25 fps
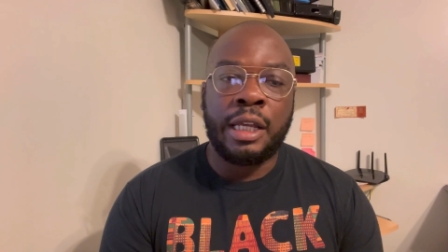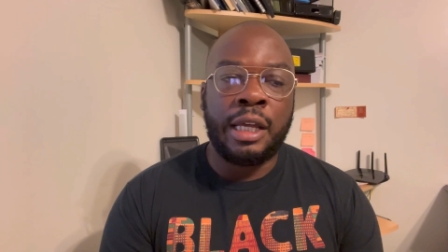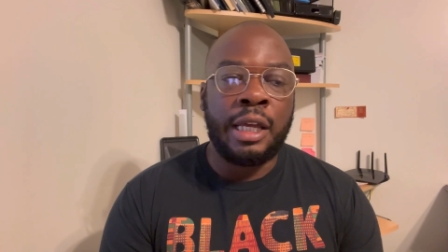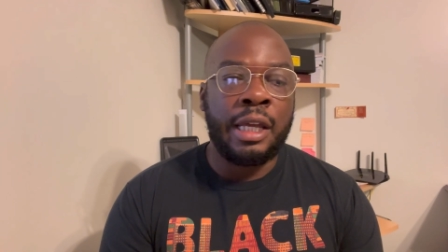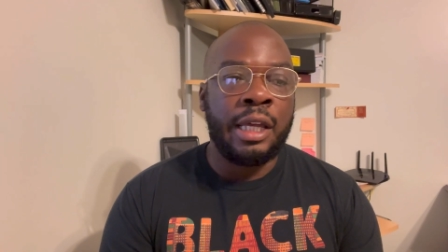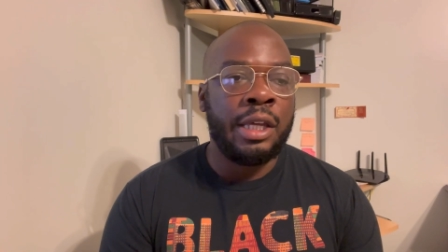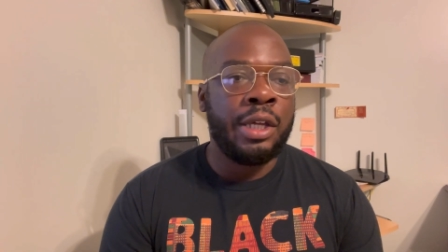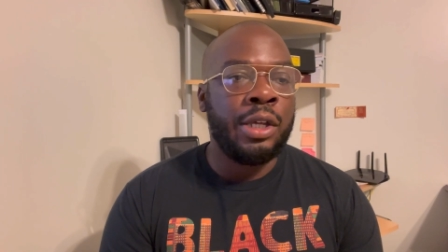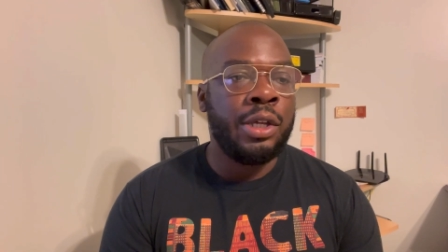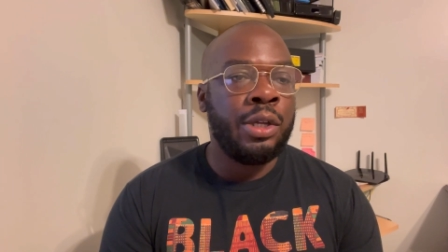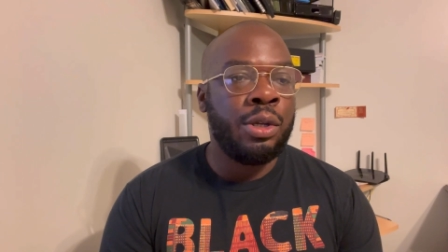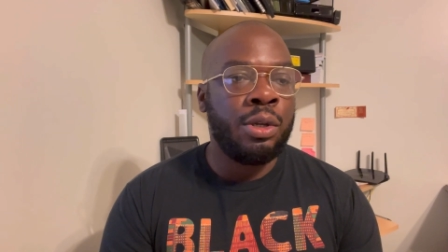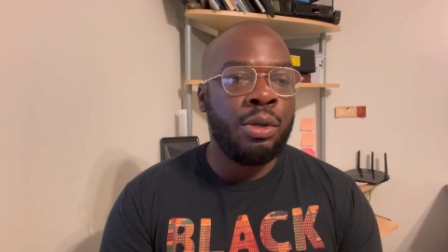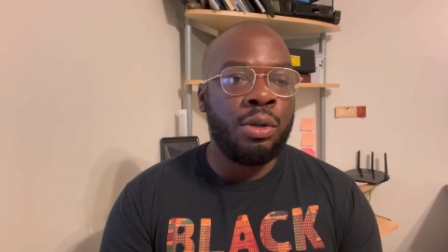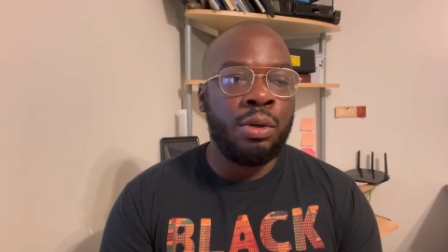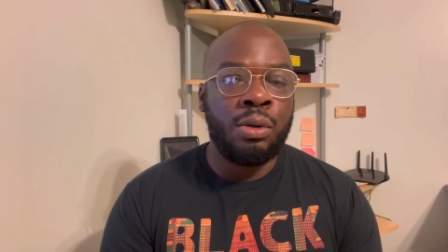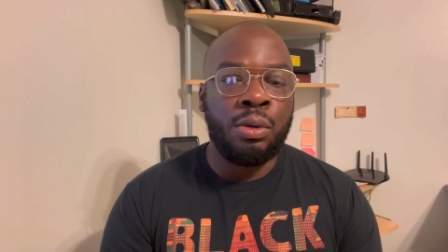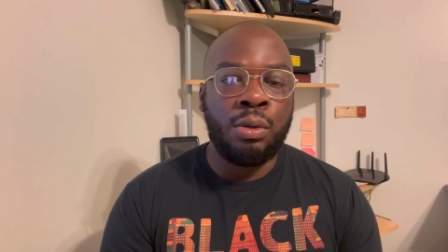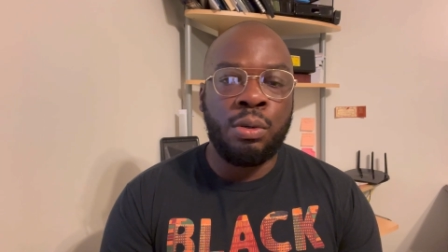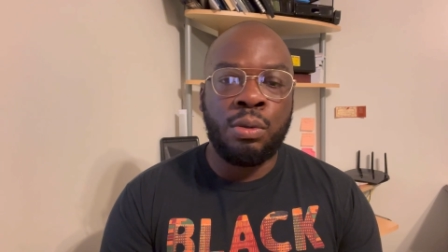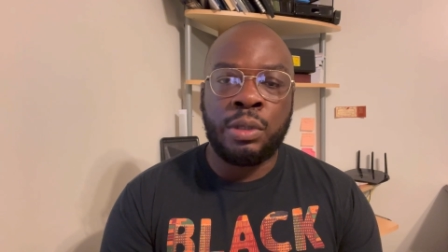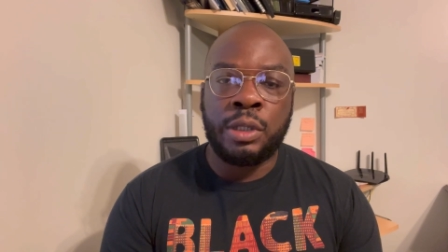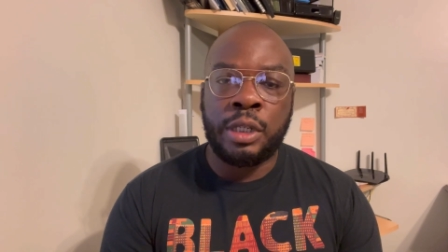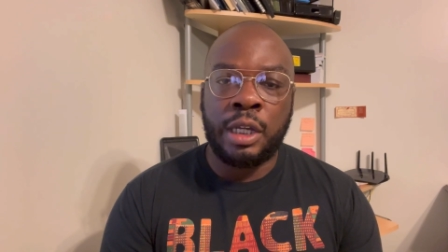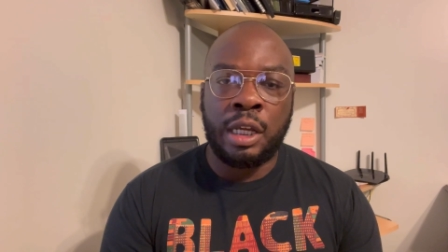a
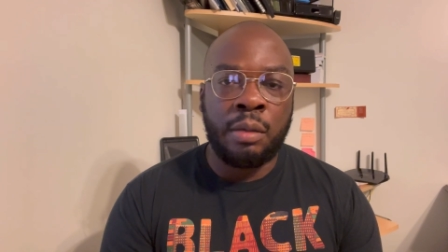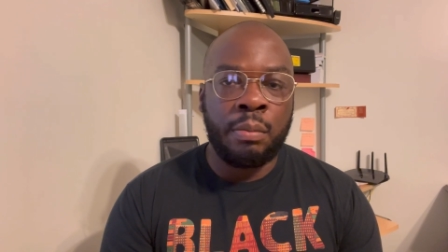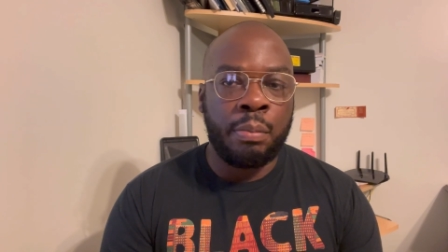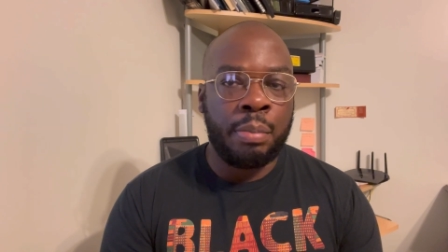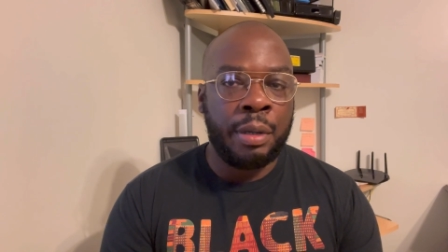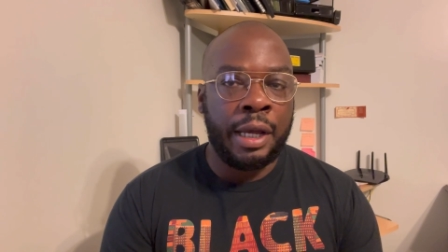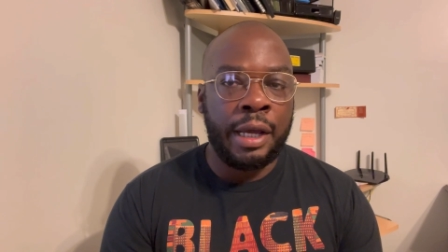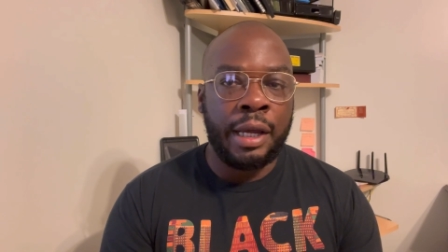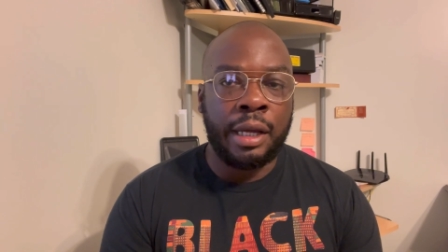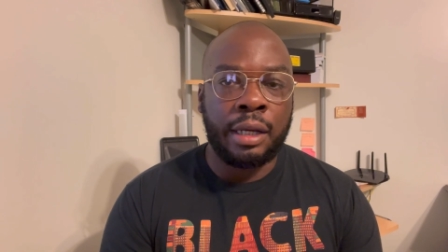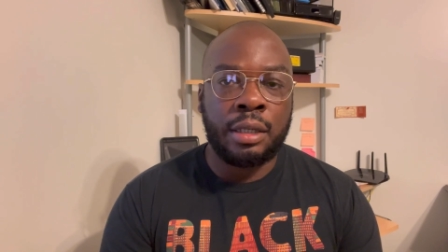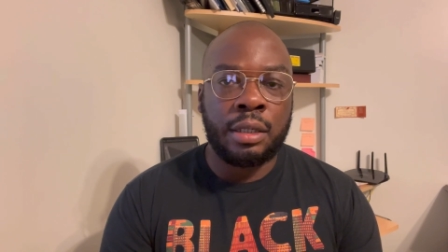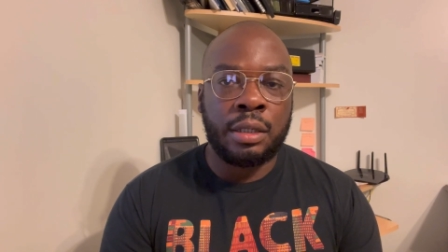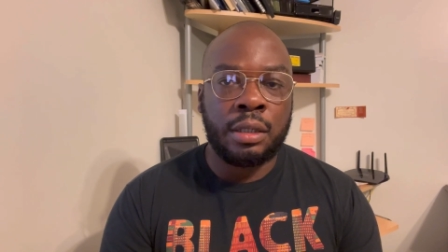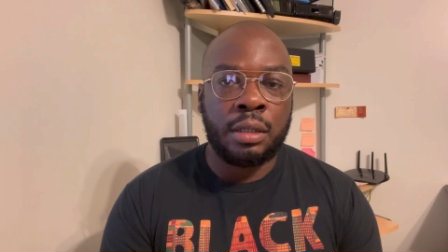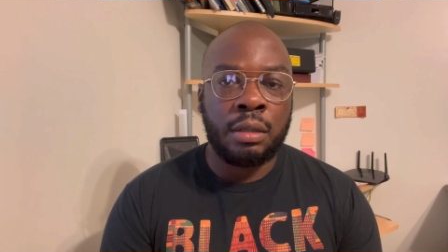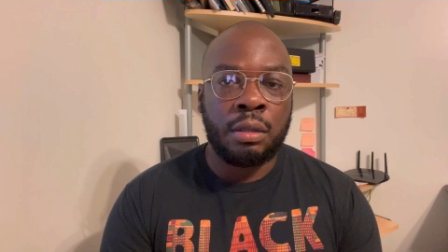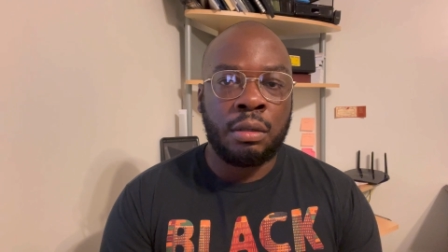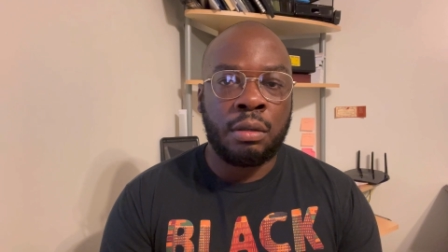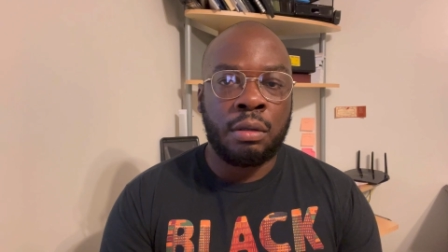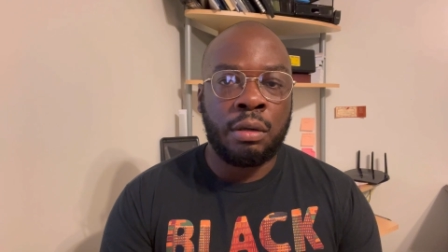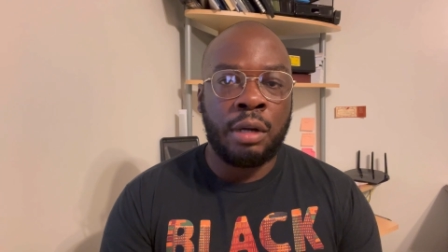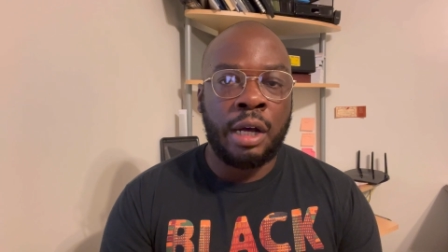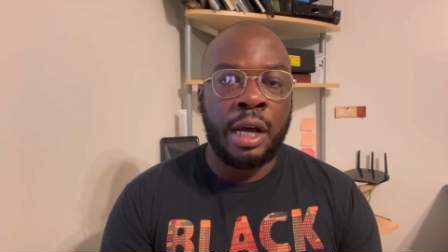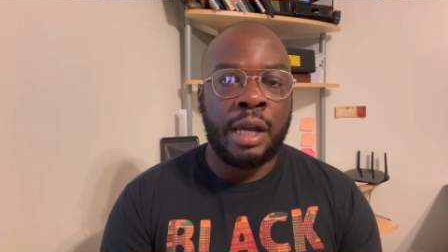huge impact
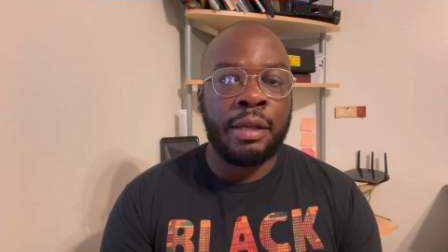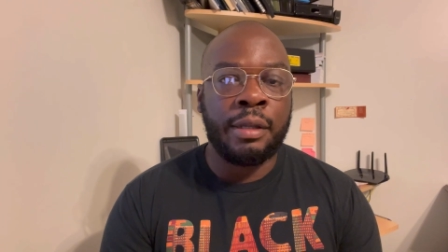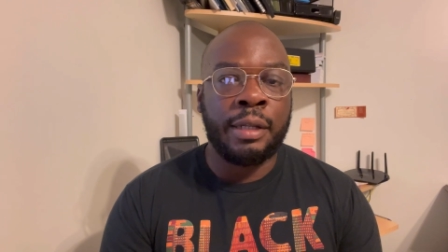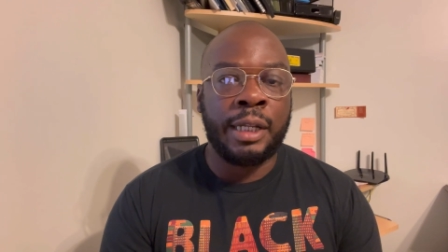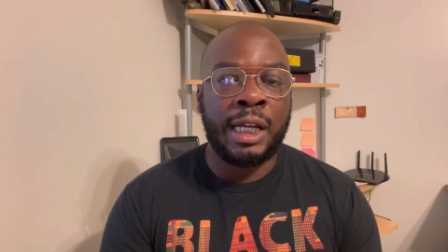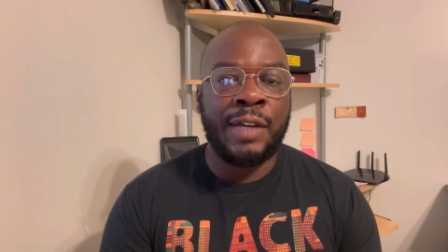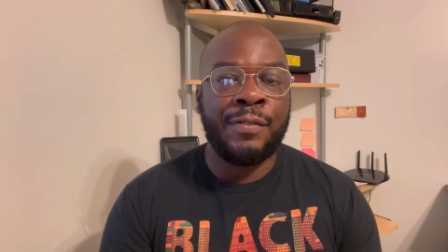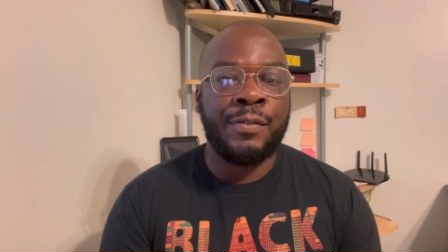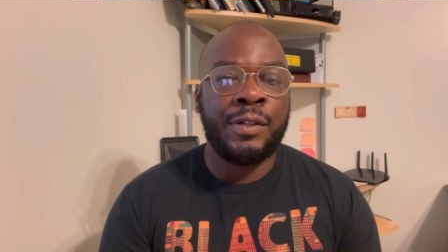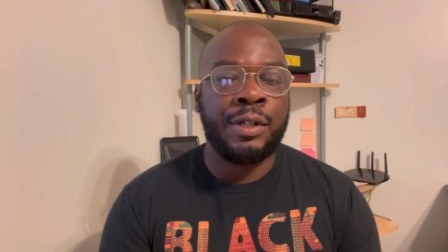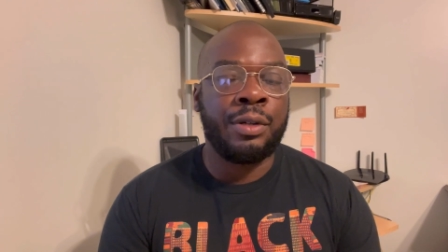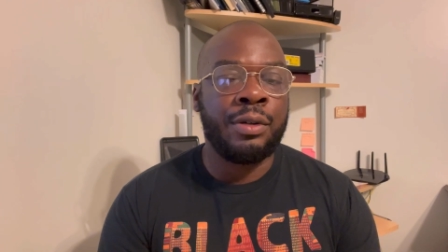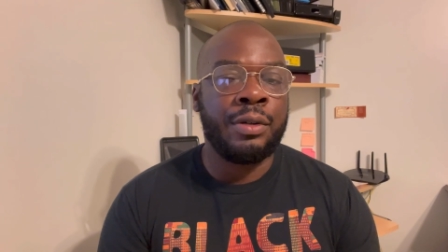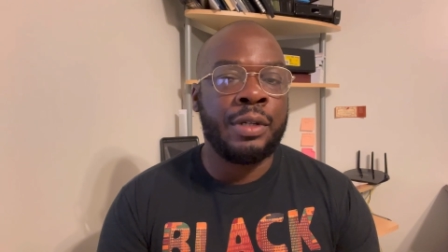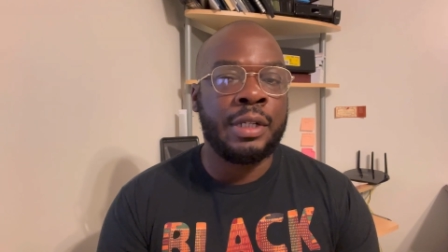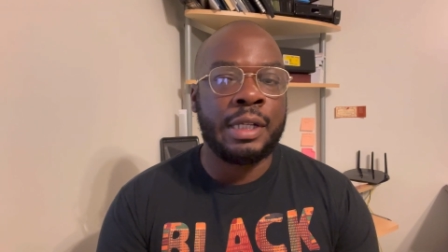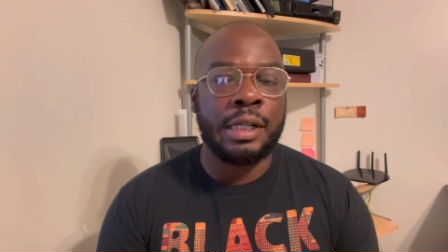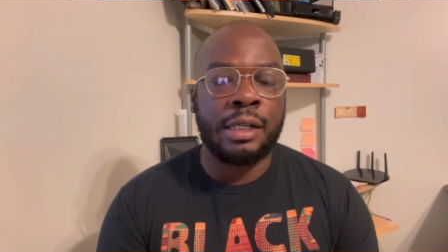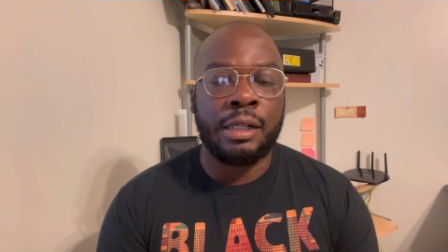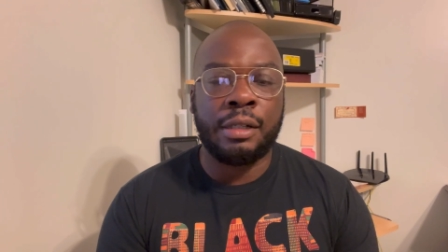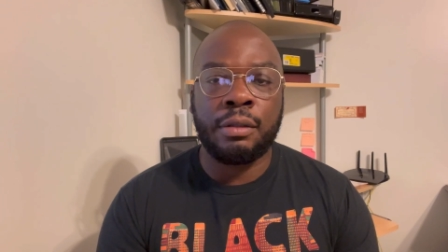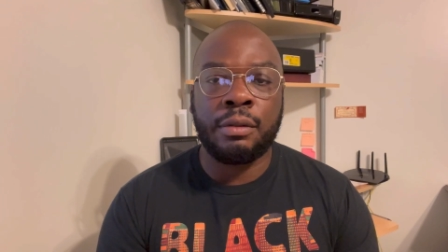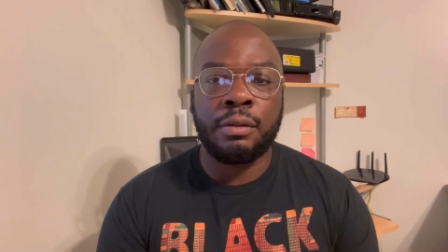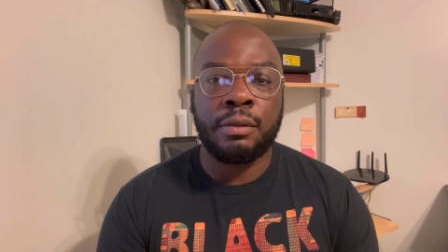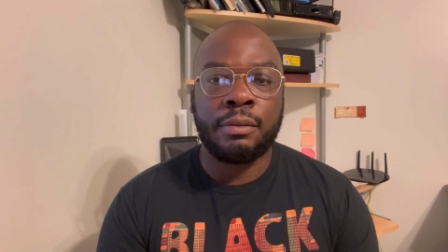on how your life turns
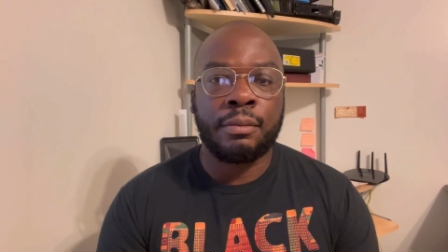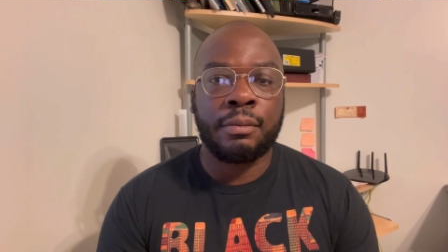out.